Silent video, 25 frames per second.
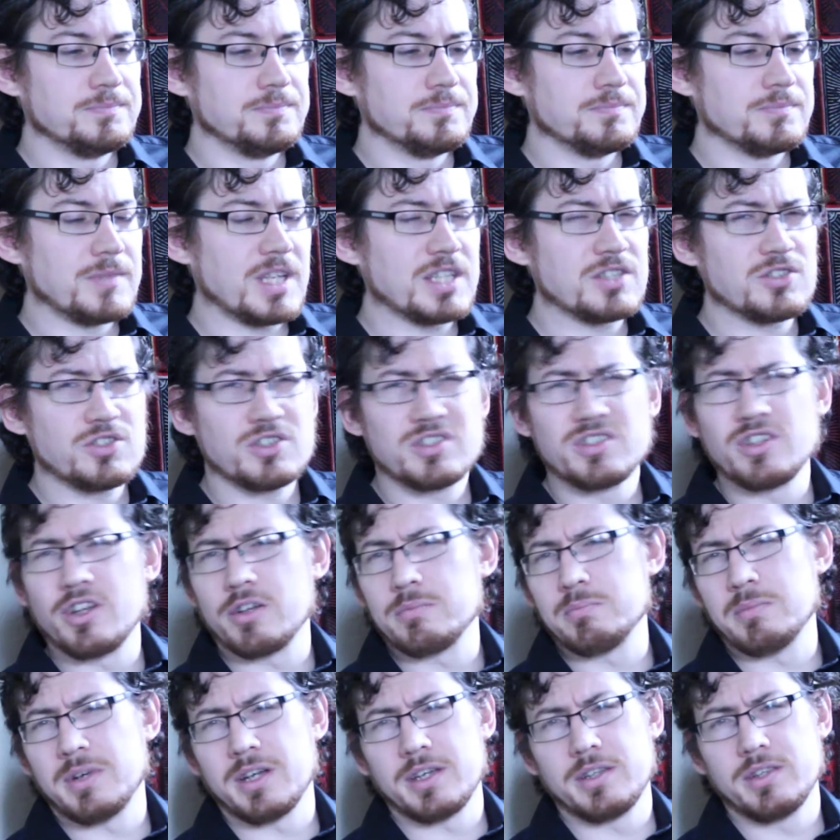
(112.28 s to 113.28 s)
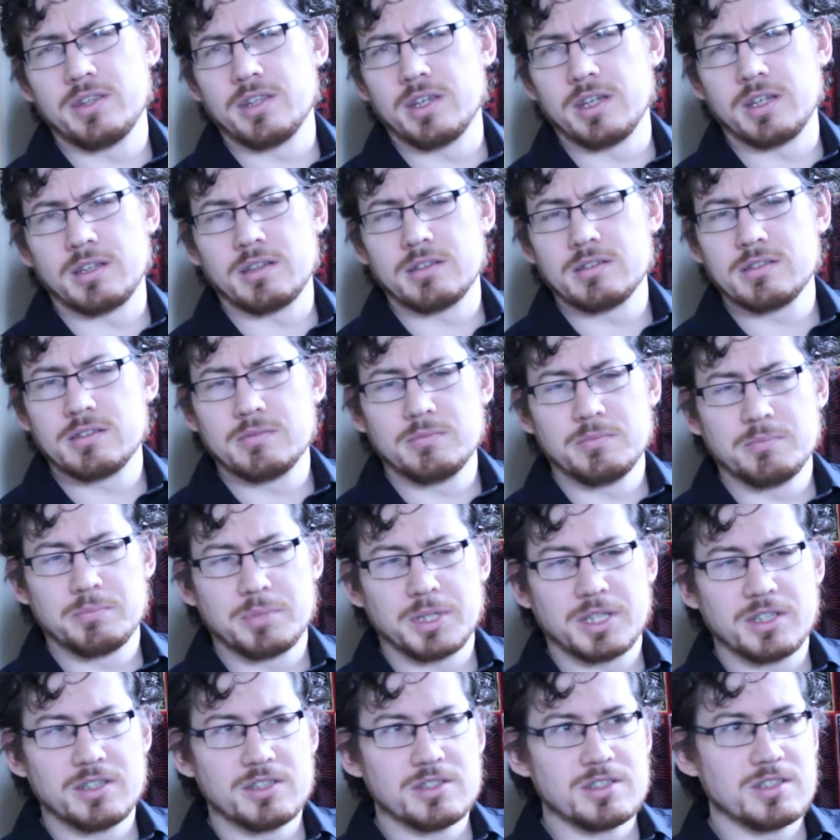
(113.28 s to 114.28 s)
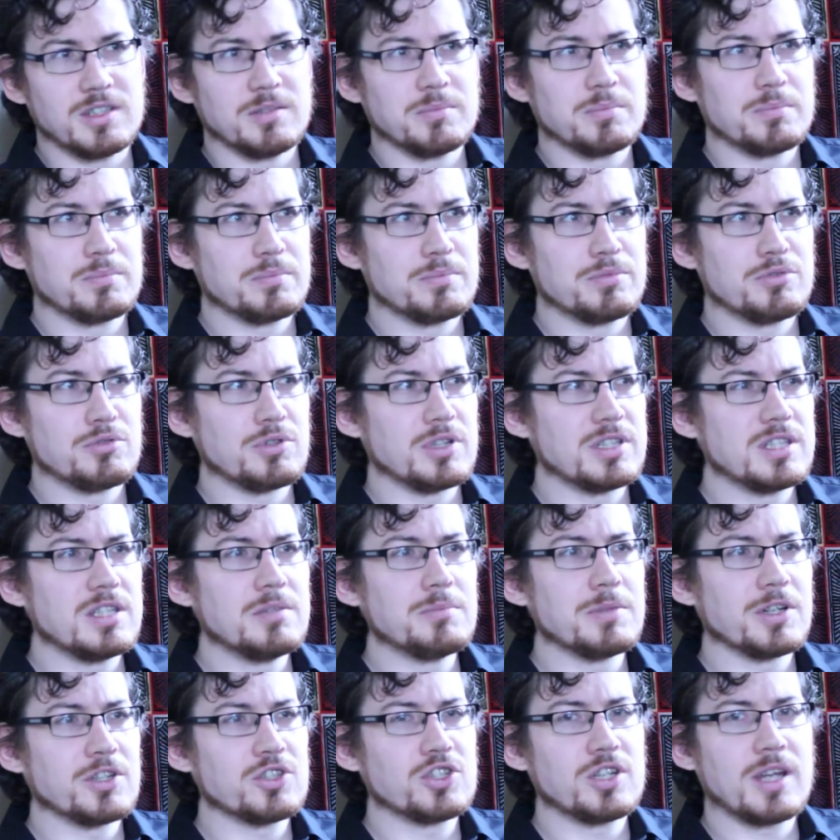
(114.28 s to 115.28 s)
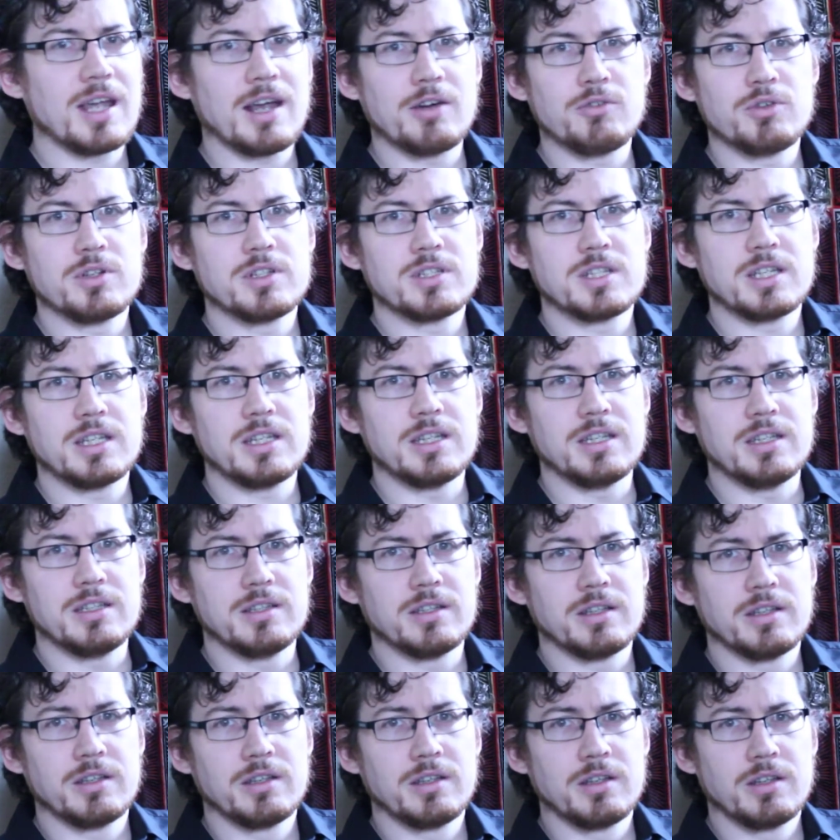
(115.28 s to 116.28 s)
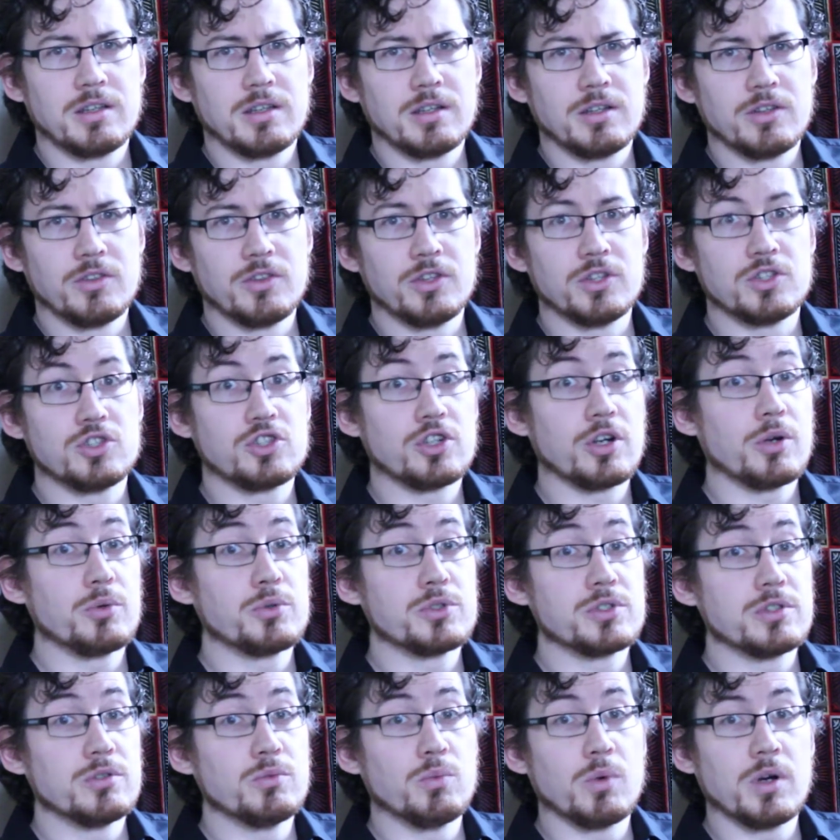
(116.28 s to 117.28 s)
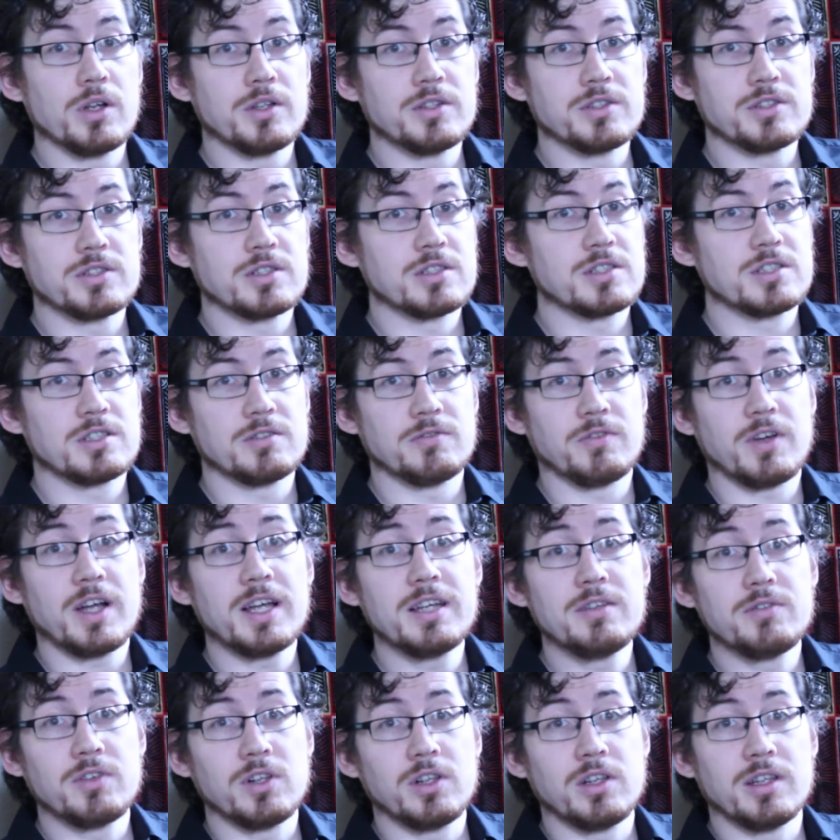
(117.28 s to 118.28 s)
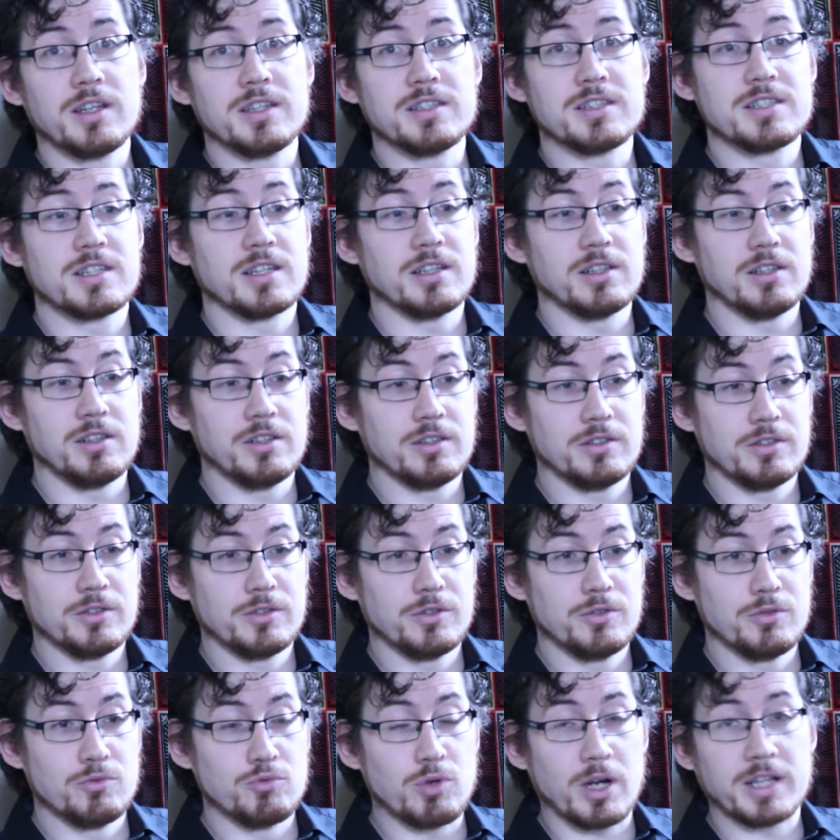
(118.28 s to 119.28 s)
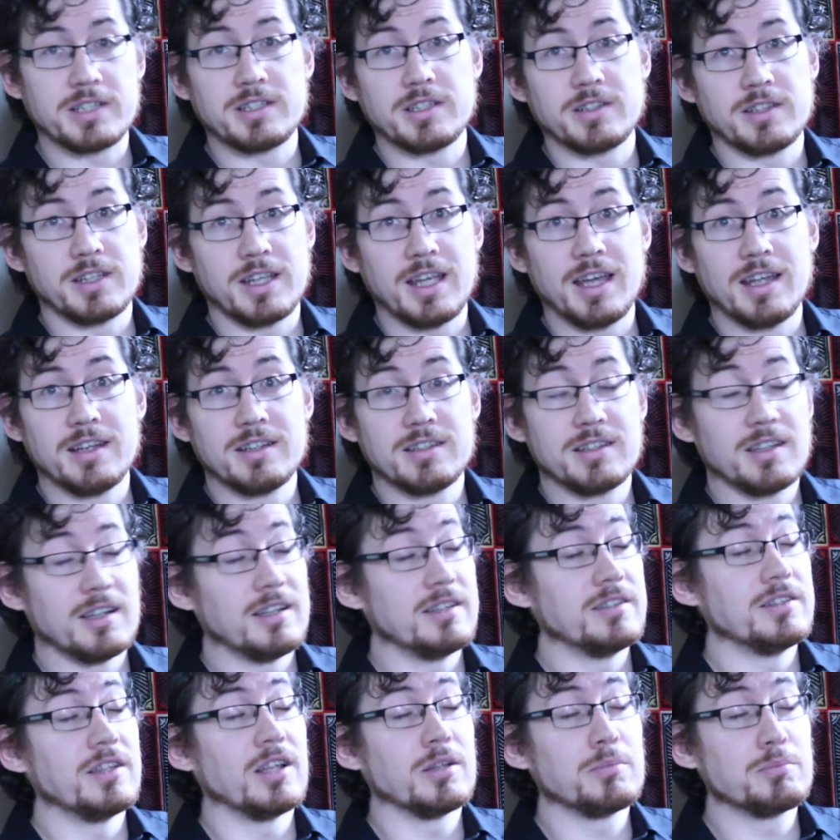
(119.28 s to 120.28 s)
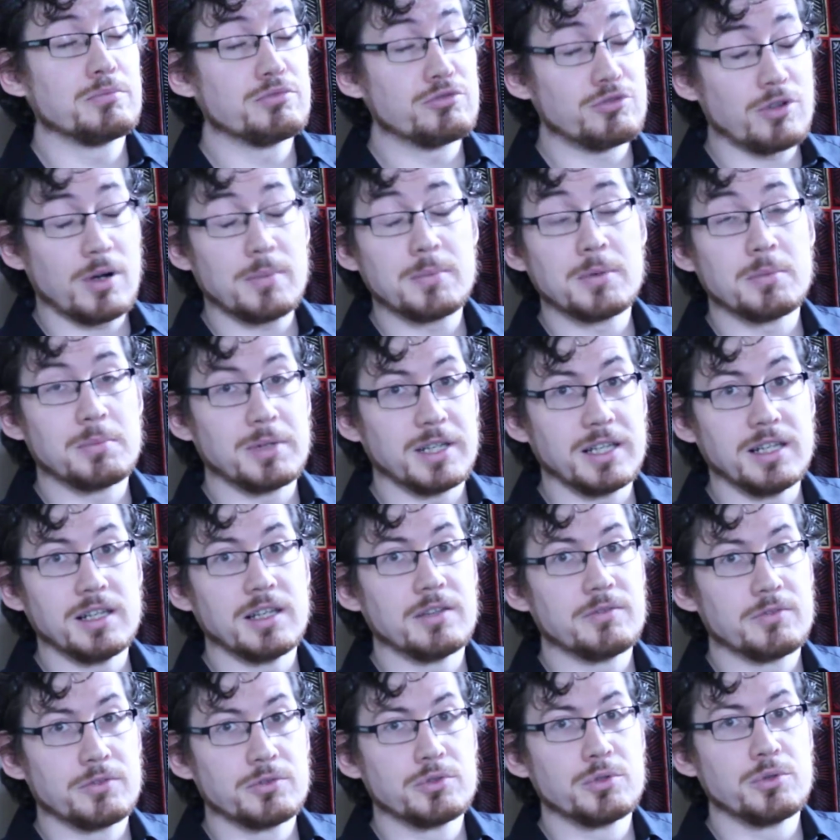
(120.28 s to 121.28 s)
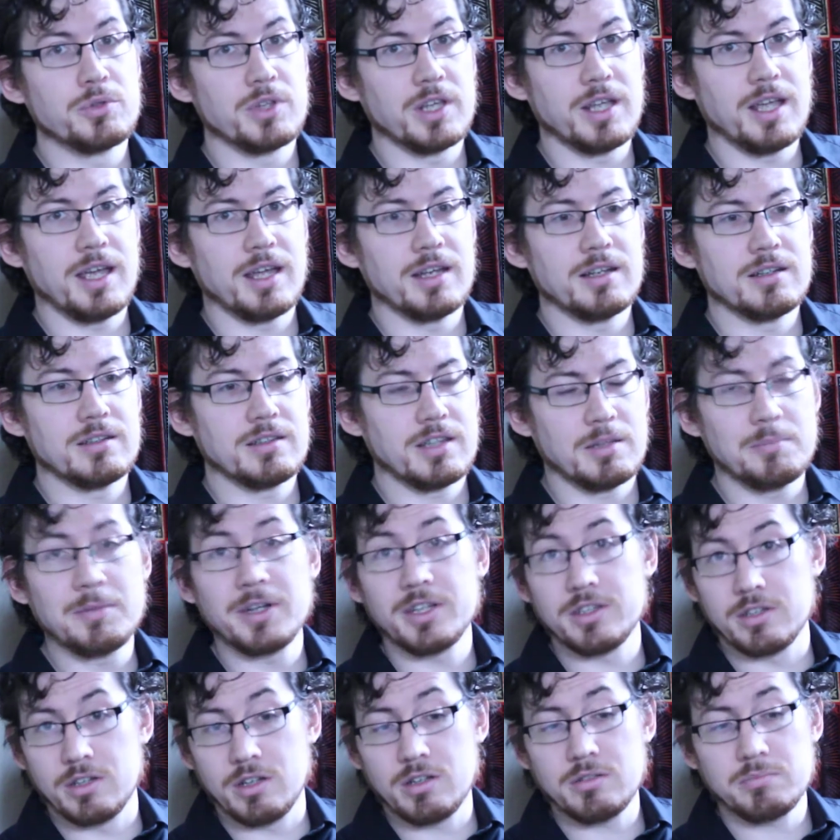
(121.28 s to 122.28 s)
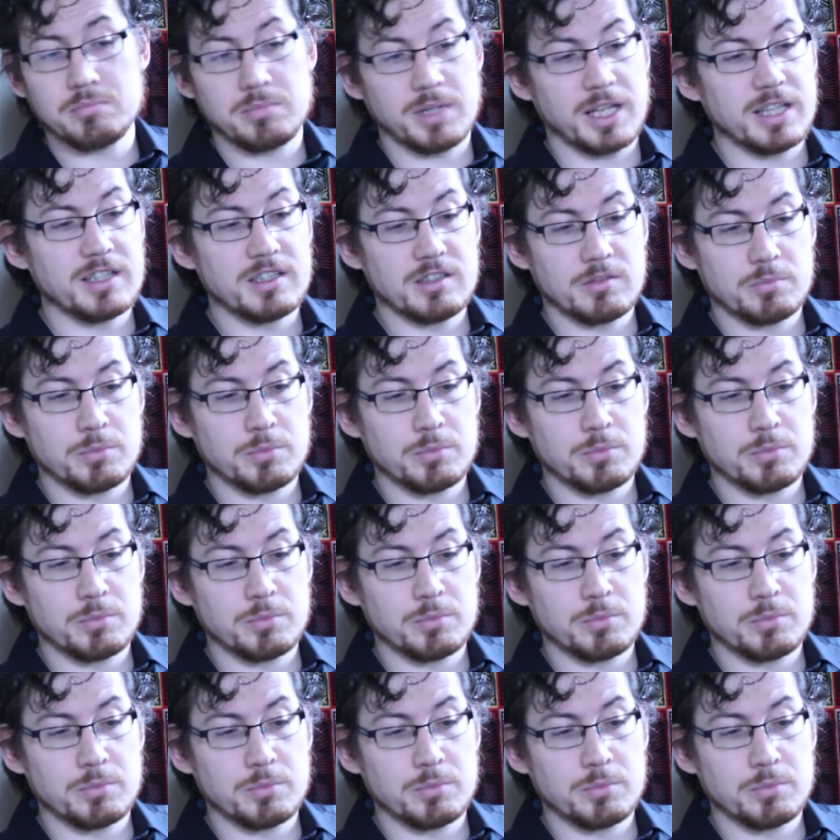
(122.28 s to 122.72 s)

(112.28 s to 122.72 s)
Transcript: just not my thing, because you're pretty much guaranteed the chosen one's survival until right at the end, and they'll probably live through the end. They might not, plenty of